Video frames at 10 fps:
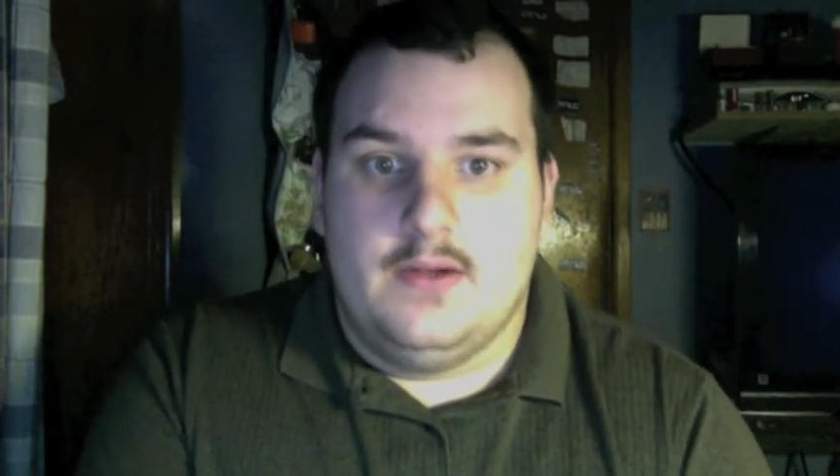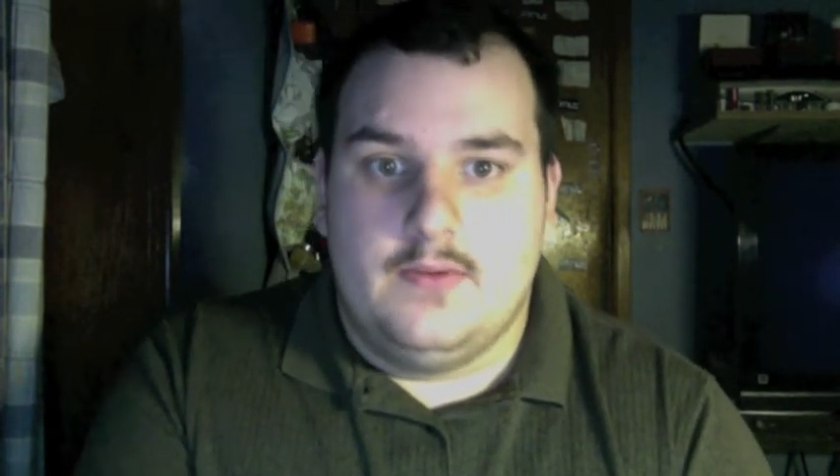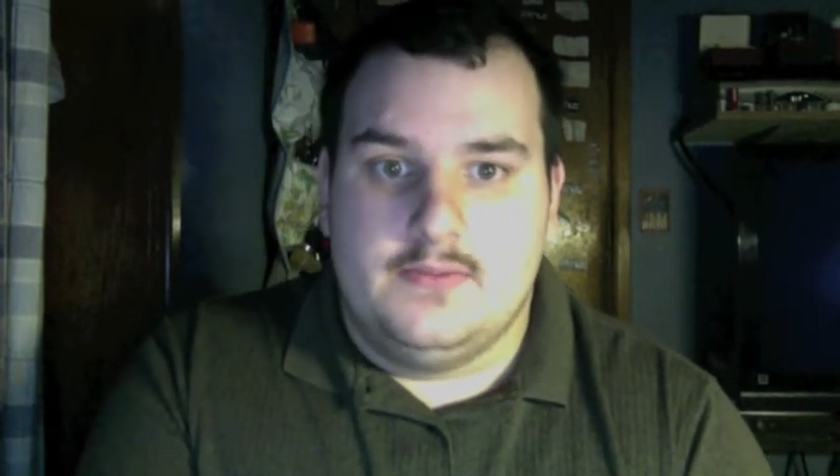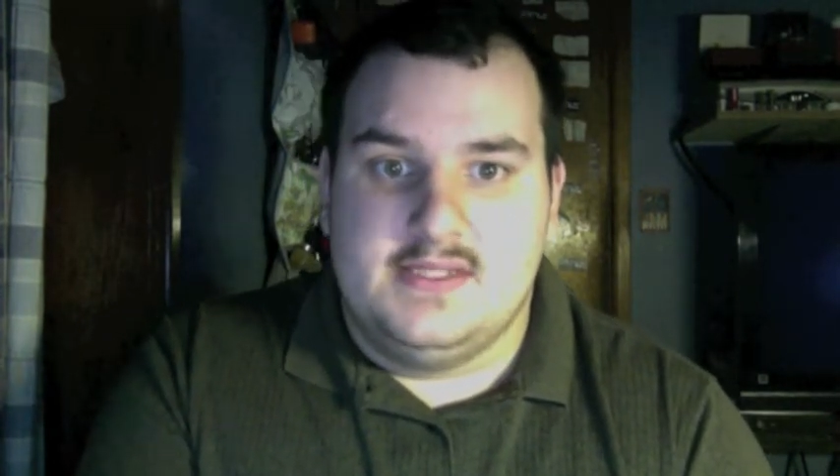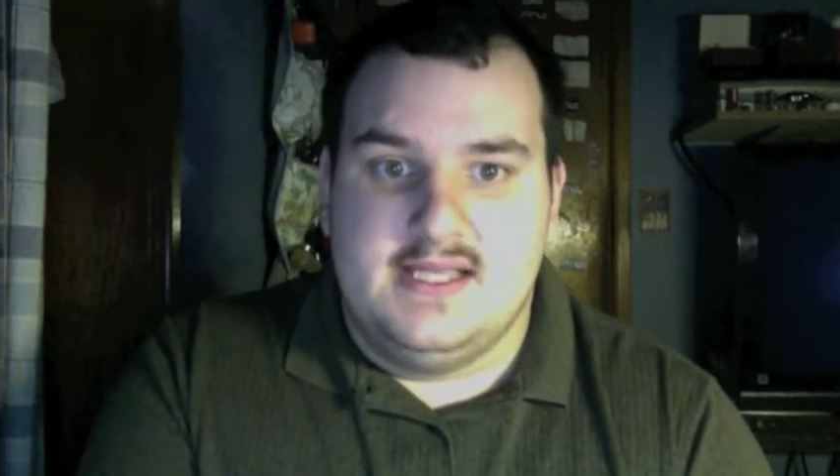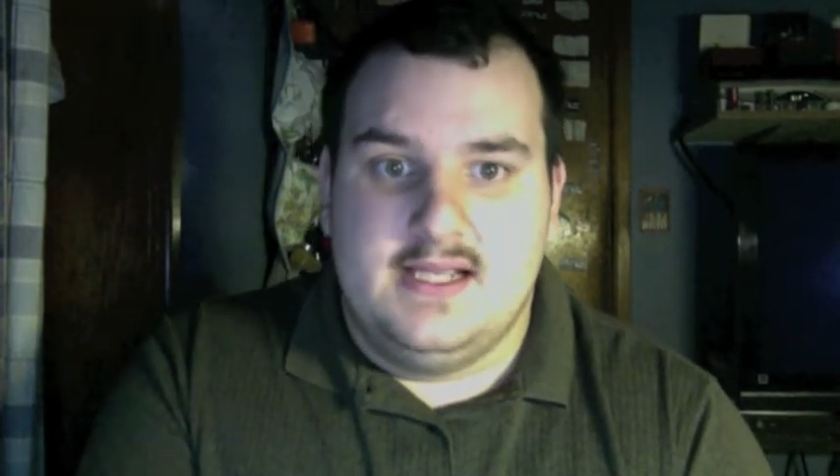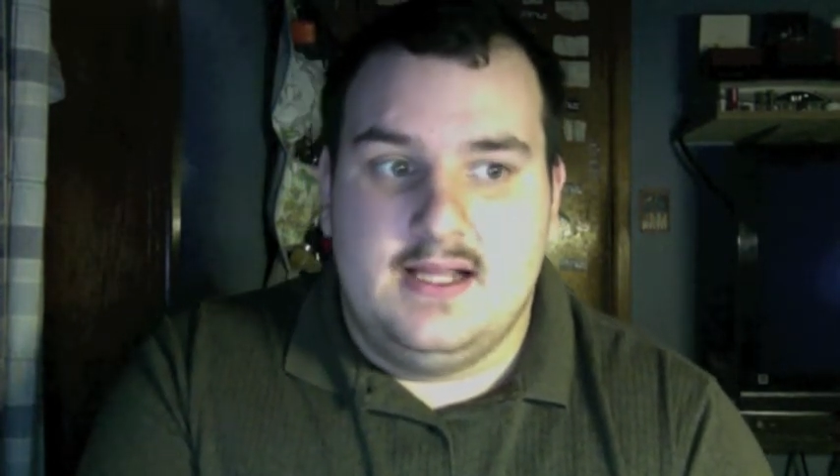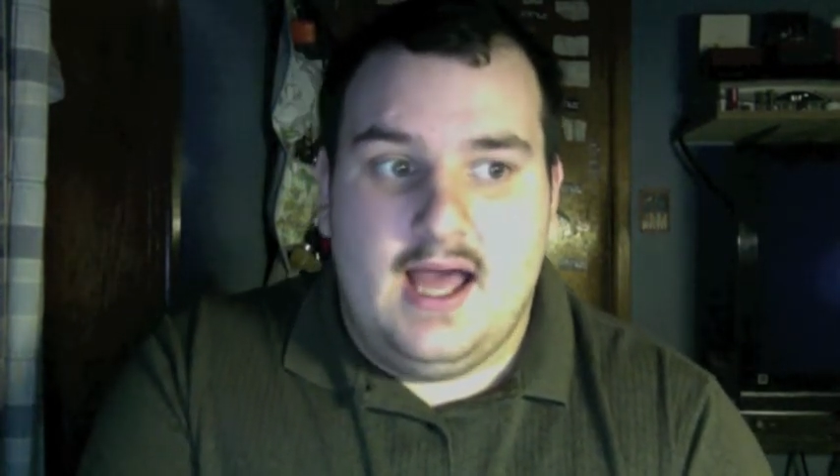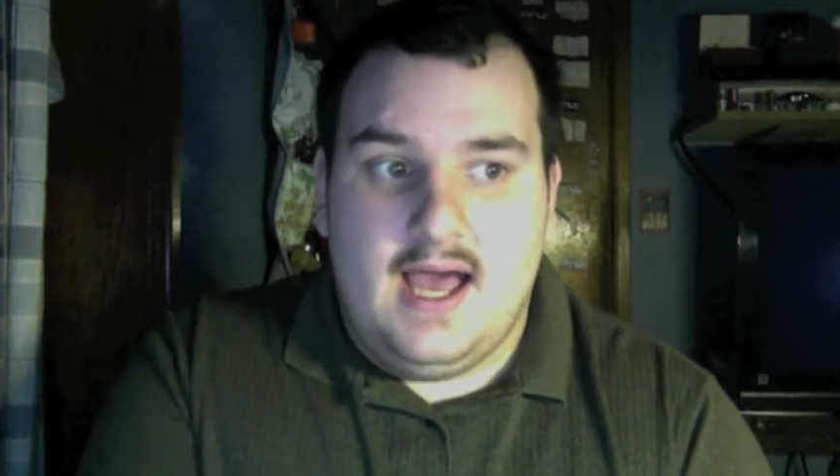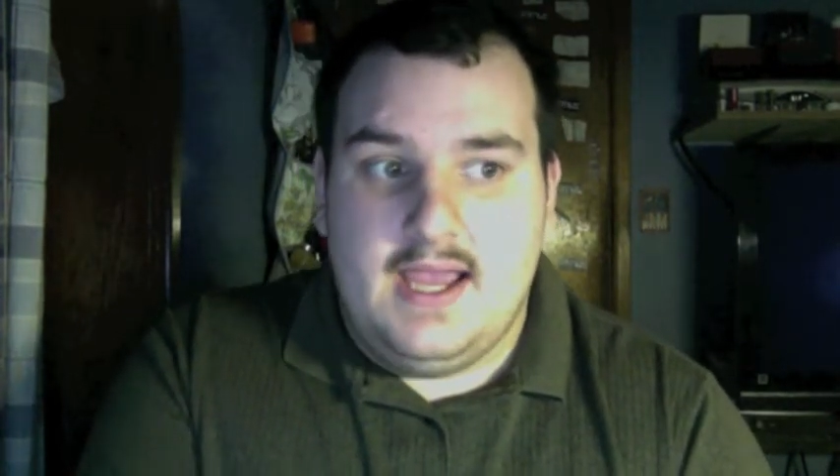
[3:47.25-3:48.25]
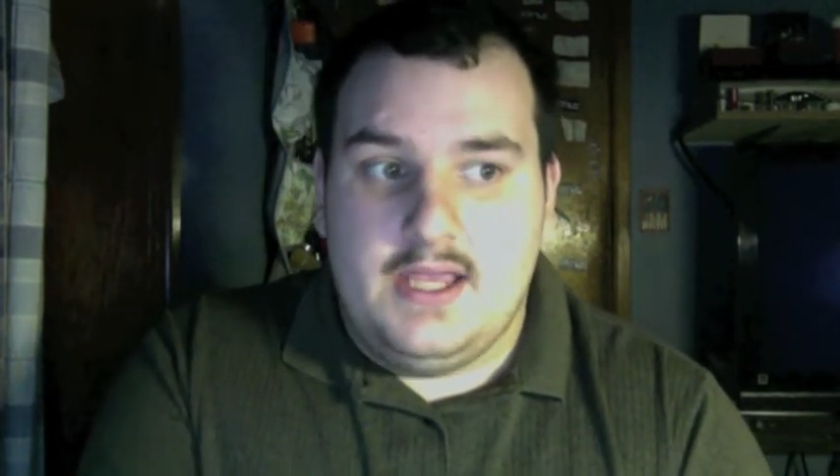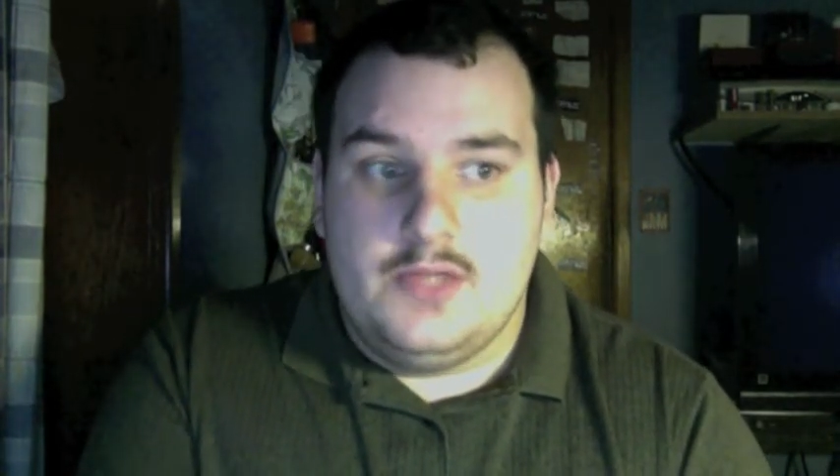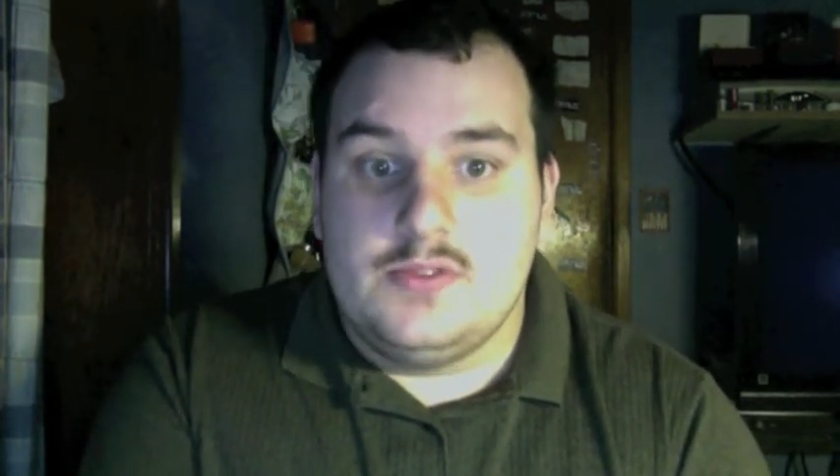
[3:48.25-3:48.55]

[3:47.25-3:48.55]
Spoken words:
when it was legal, I used